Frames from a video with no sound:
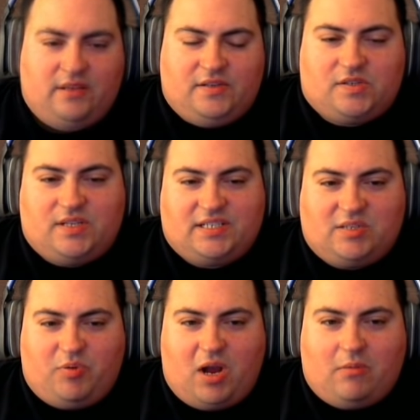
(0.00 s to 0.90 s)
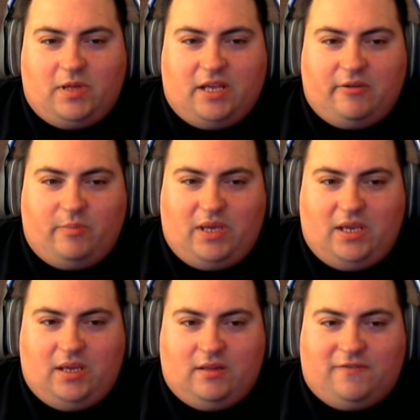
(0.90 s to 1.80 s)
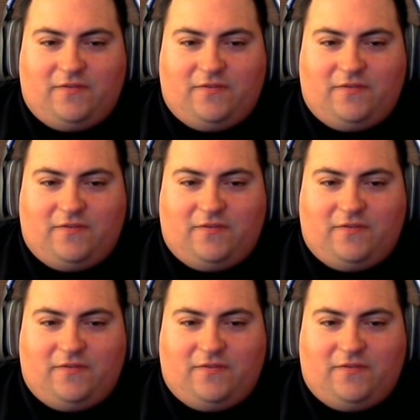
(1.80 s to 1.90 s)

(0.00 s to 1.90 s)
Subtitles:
So this is probably going to be the